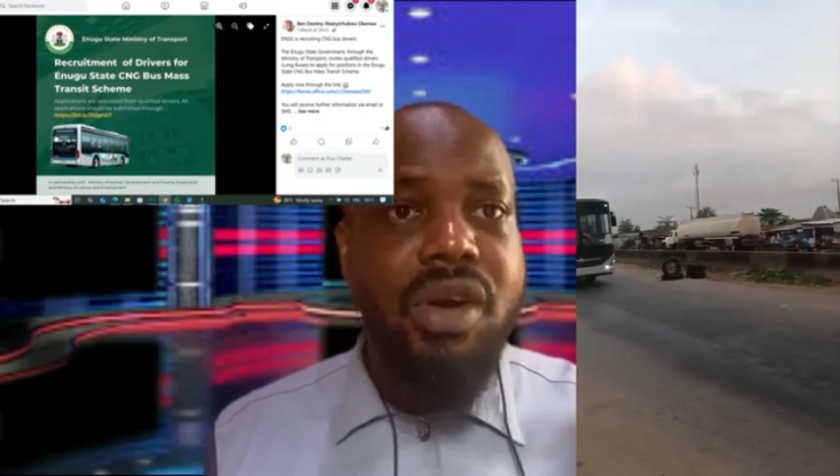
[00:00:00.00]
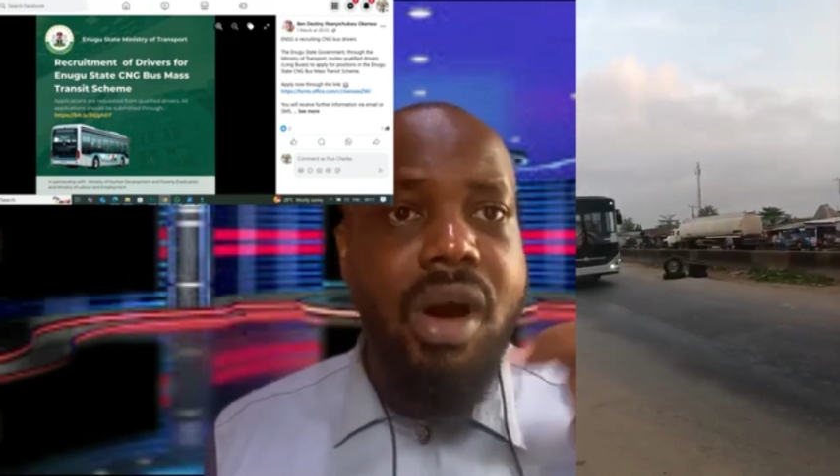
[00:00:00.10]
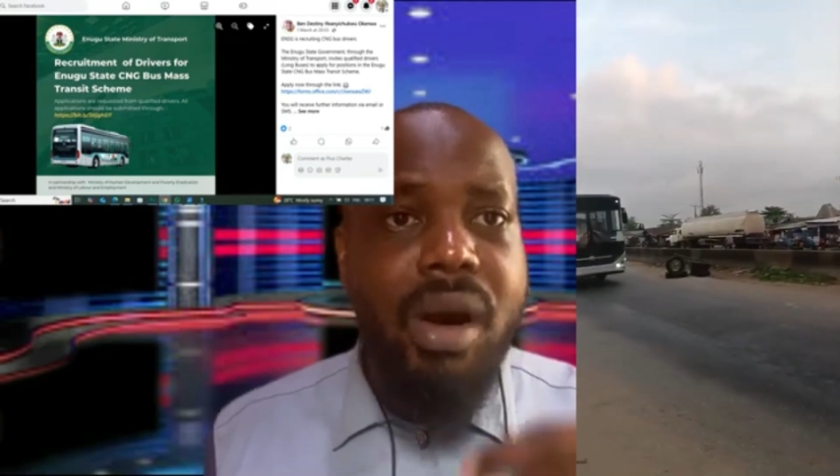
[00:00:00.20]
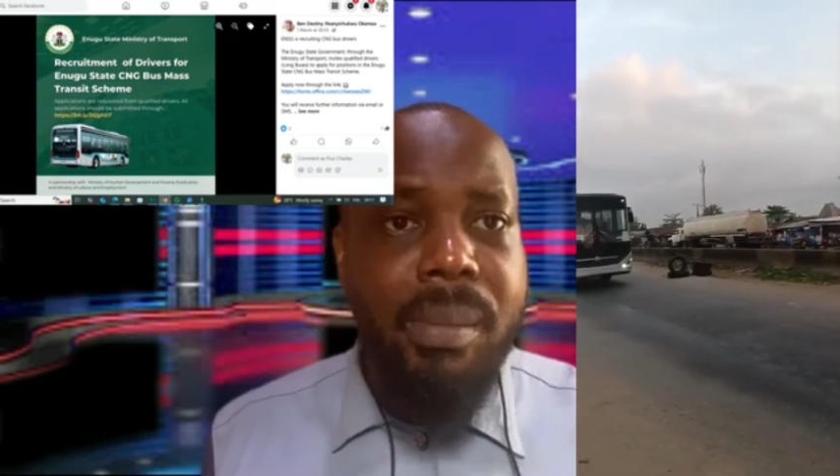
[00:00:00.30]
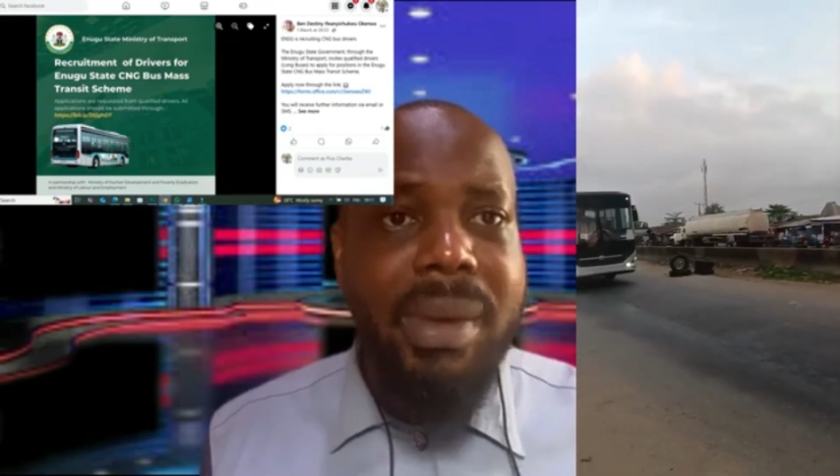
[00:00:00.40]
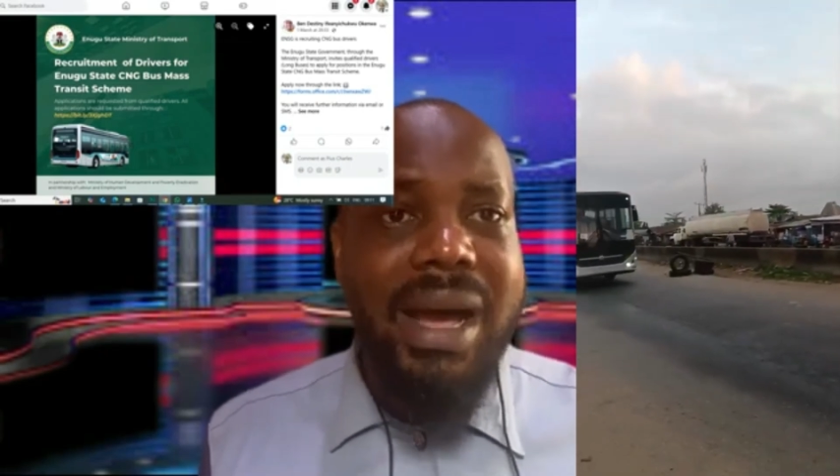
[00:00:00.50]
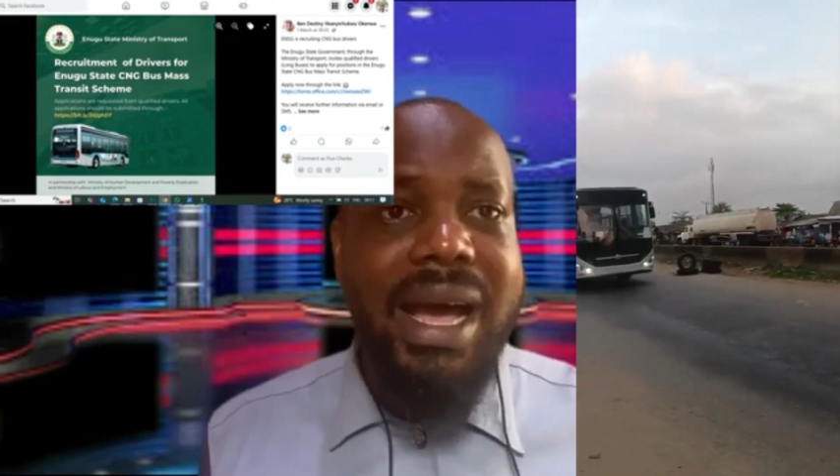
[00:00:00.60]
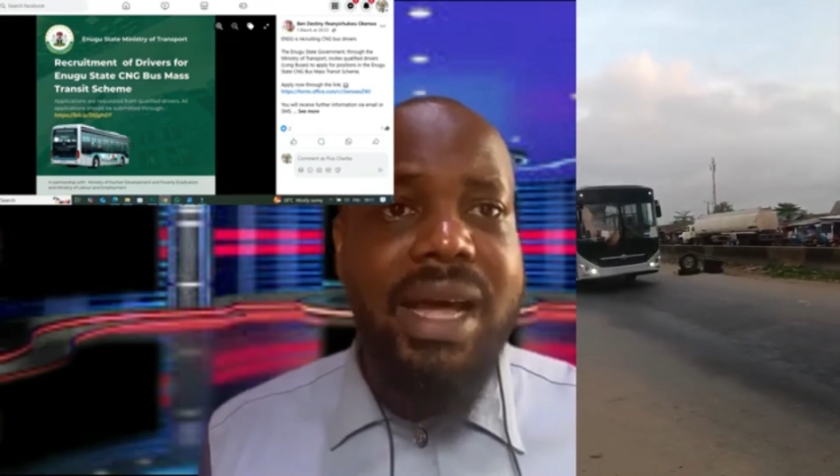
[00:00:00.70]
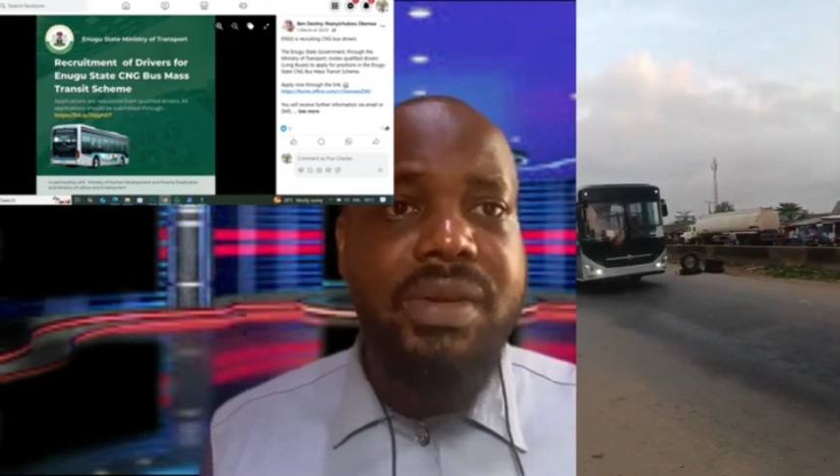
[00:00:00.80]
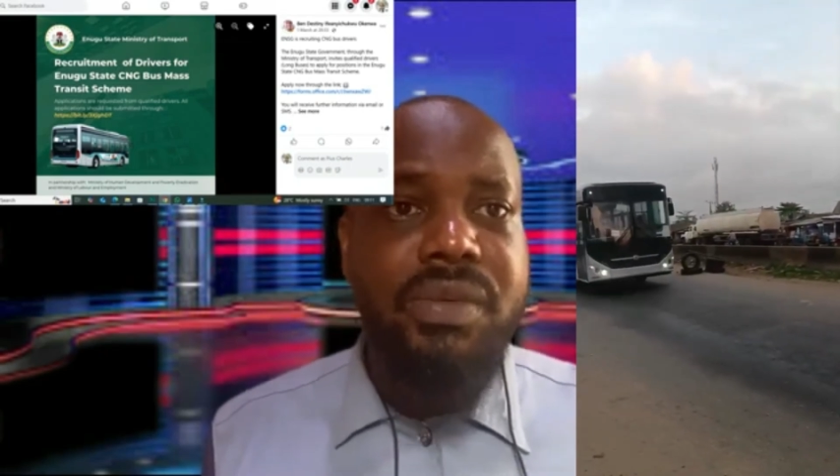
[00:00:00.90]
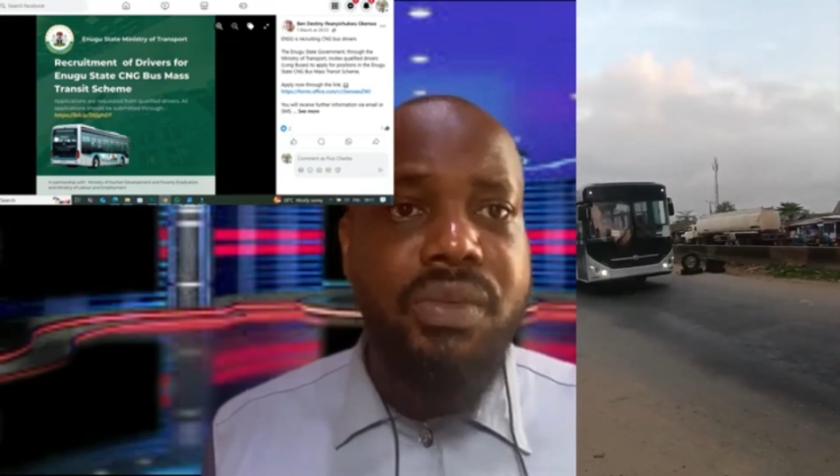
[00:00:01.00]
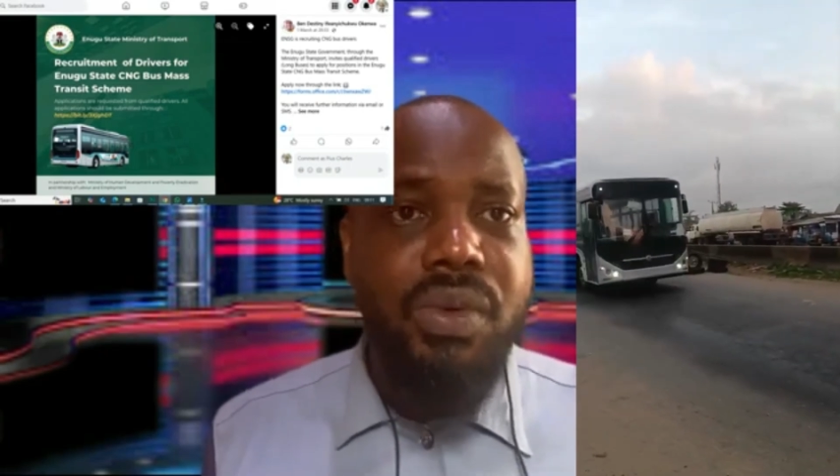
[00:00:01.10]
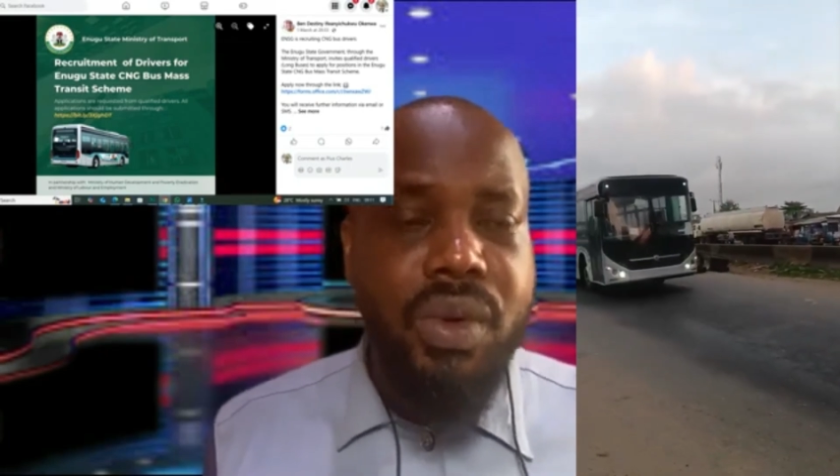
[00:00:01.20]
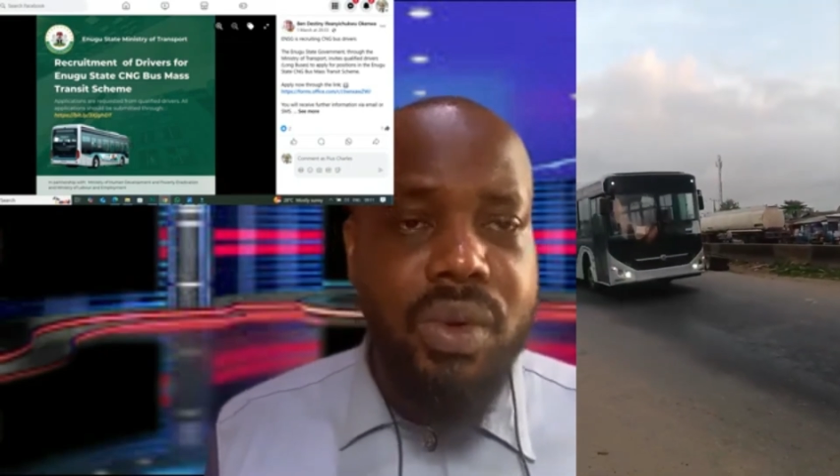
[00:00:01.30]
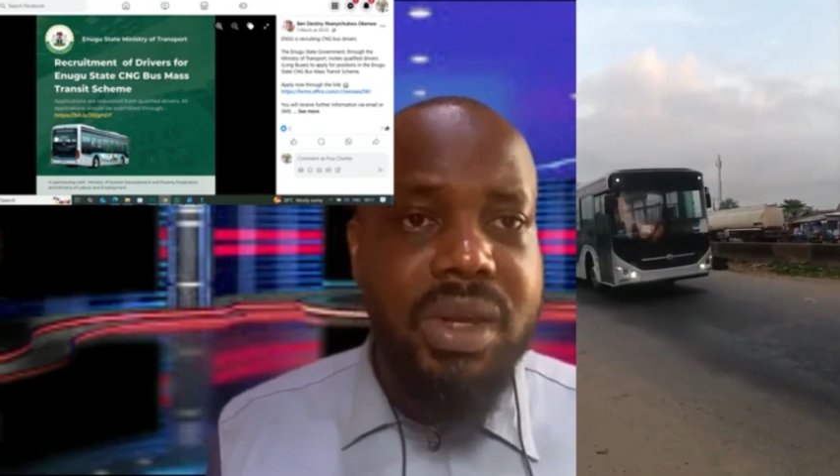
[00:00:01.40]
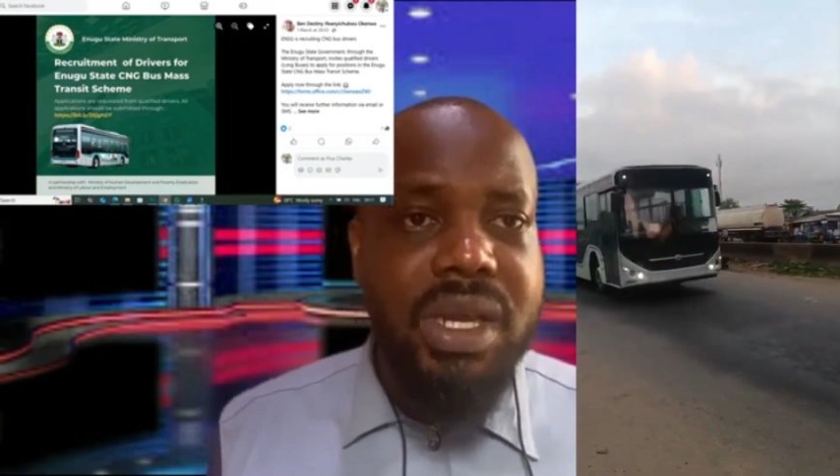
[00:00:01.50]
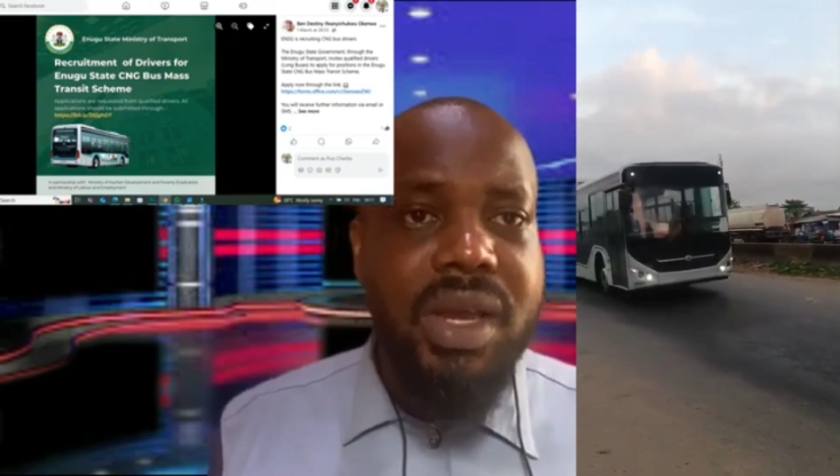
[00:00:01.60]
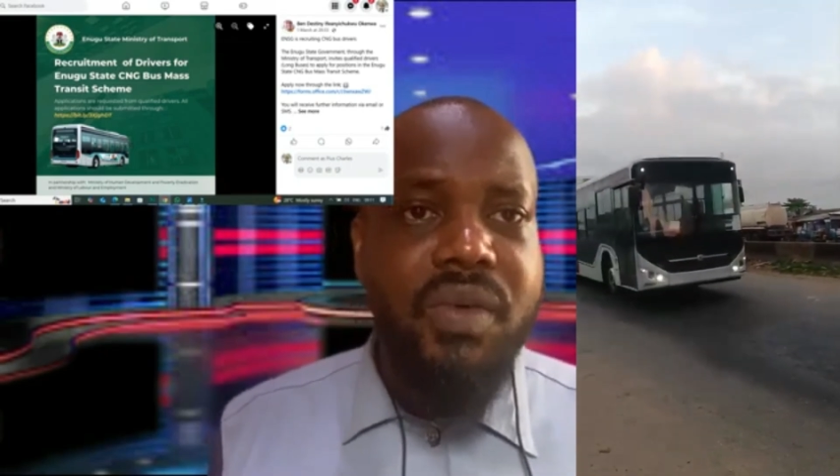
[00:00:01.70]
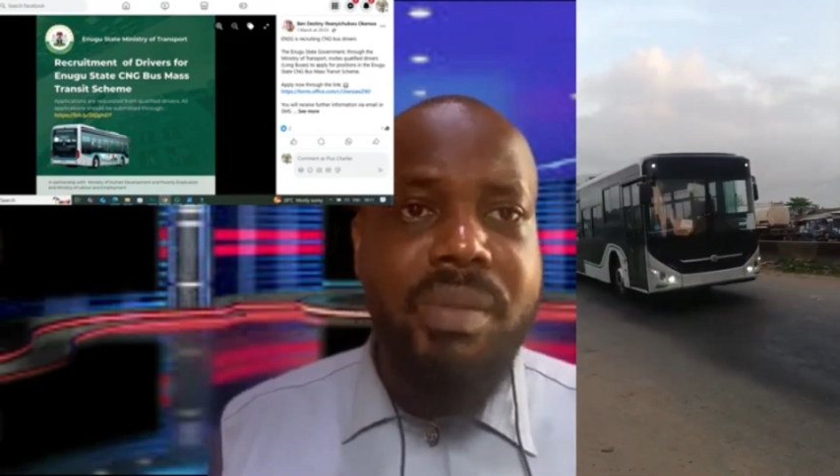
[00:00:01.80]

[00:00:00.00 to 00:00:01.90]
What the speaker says: come and enroll.